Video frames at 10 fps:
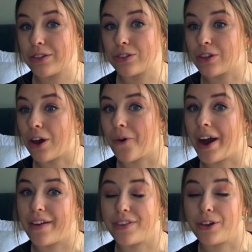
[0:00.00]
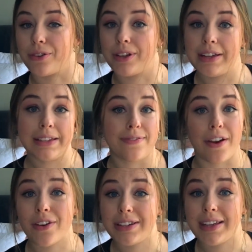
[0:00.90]
So I feel
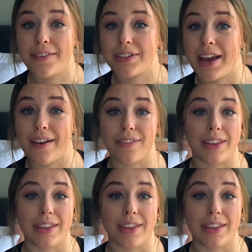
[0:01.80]
very safe to have